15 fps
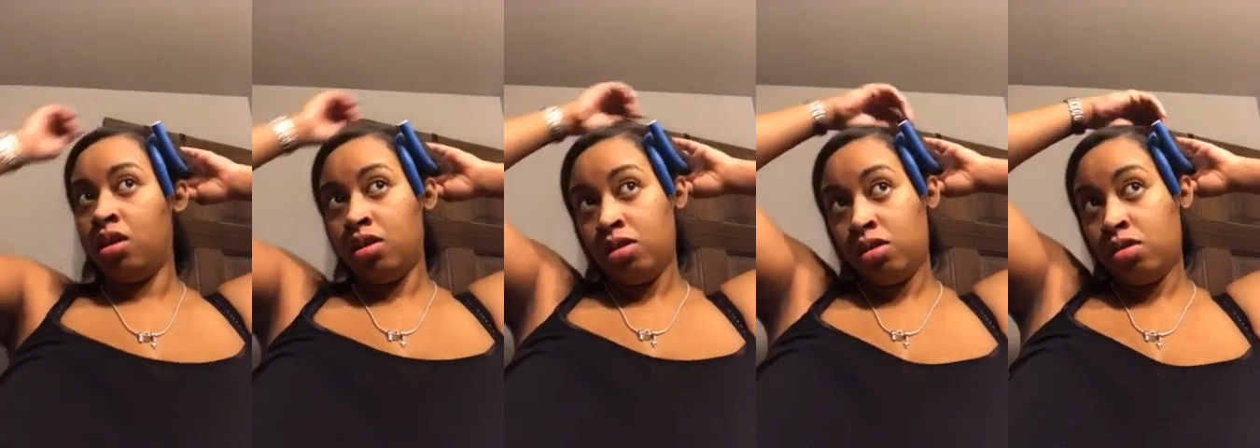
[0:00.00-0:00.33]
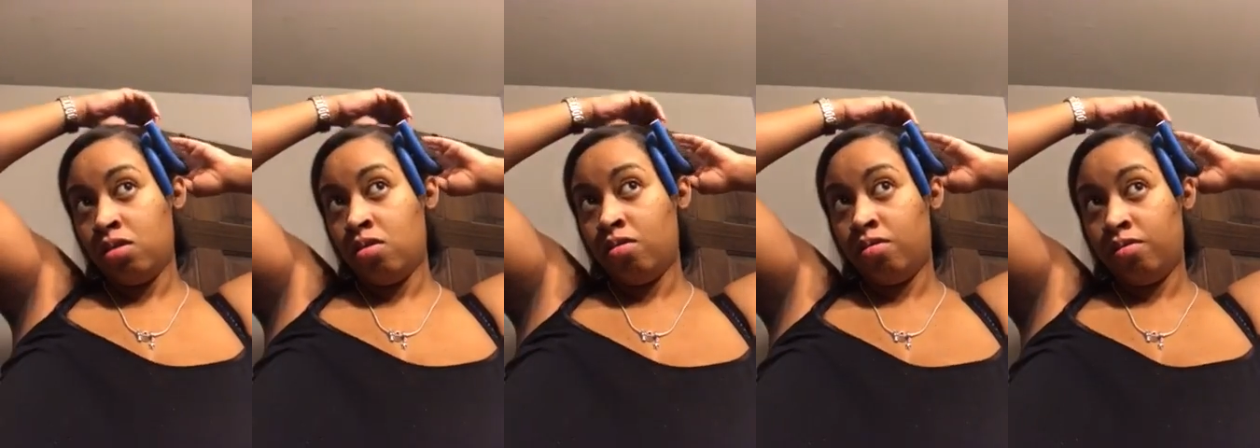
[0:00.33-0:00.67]

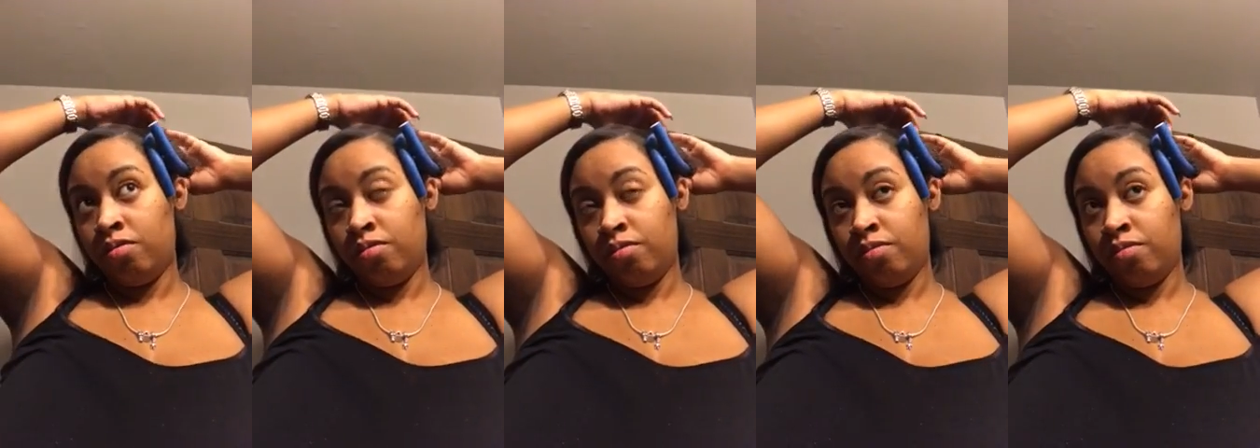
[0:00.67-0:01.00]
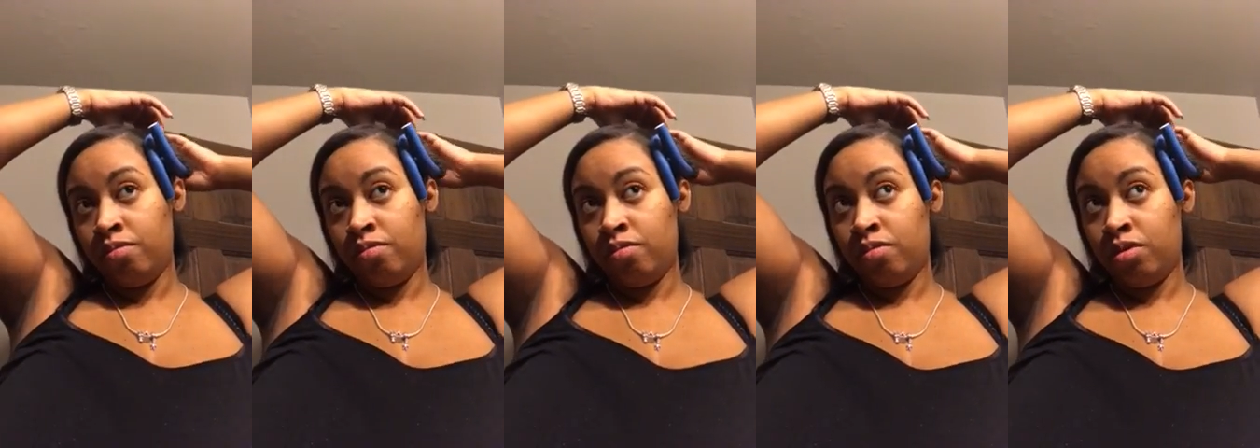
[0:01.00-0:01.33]
So
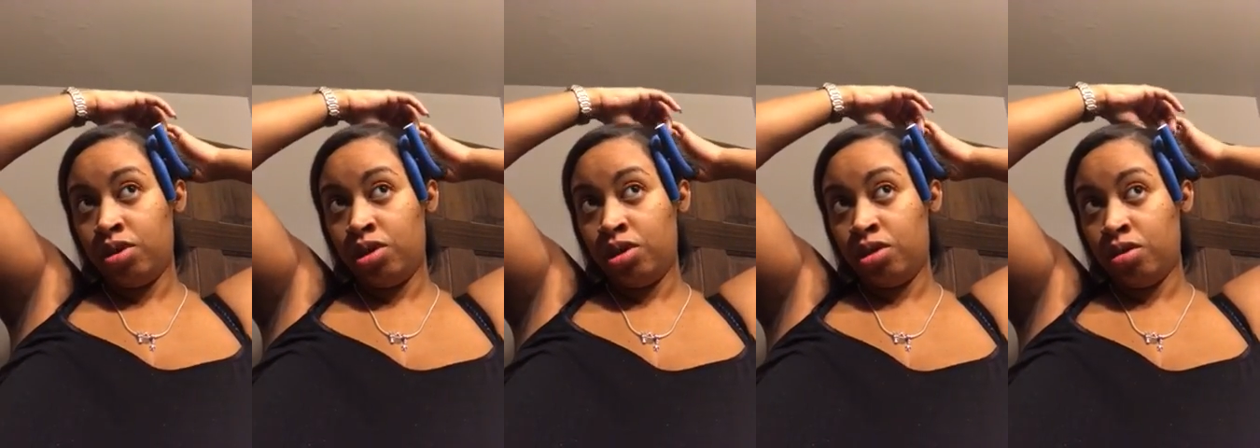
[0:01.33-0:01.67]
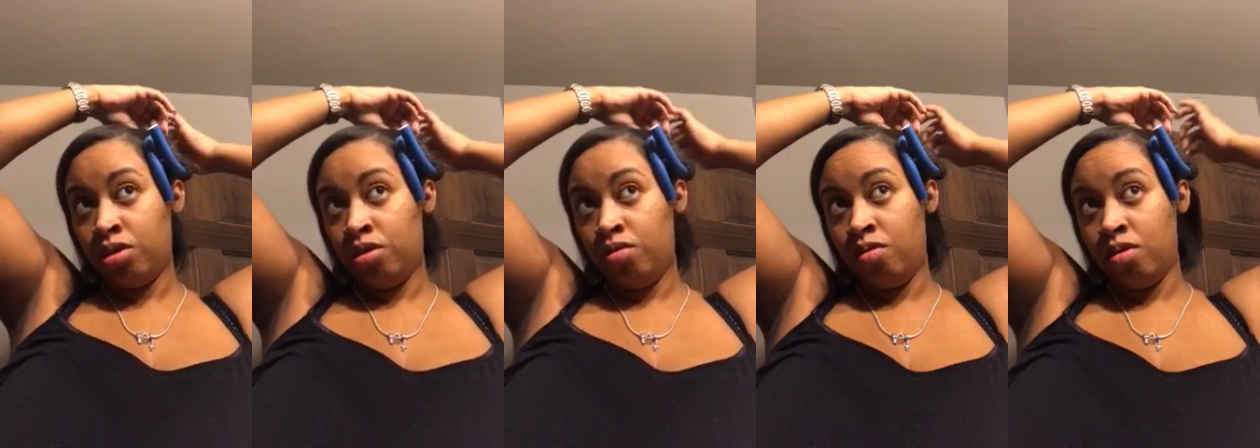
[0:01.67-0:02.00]
just so
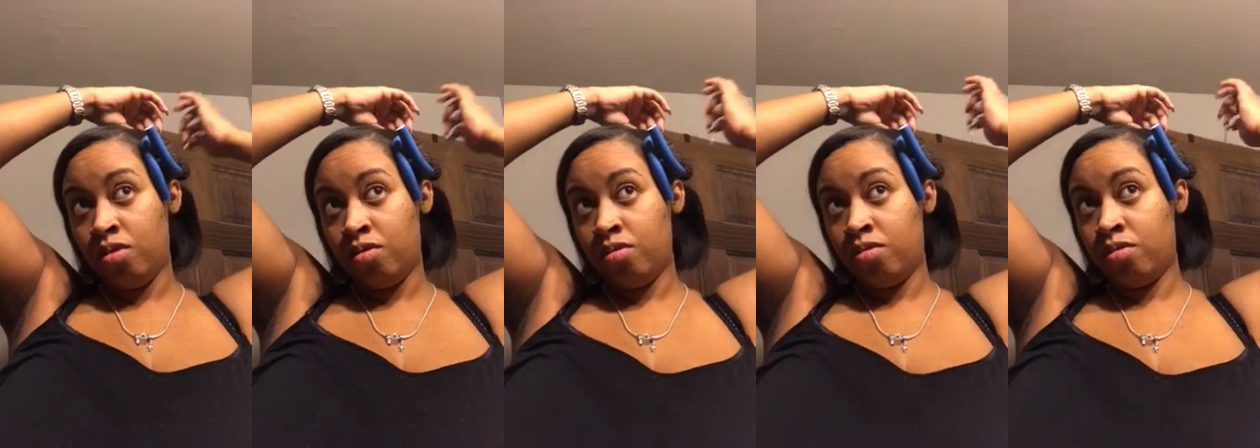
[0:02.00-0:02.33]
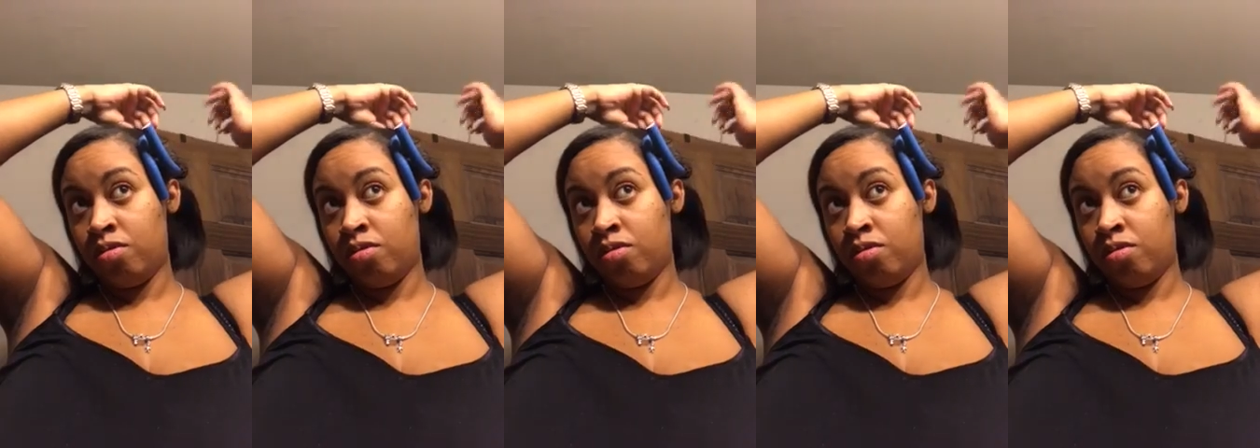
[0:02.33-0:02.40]
you know,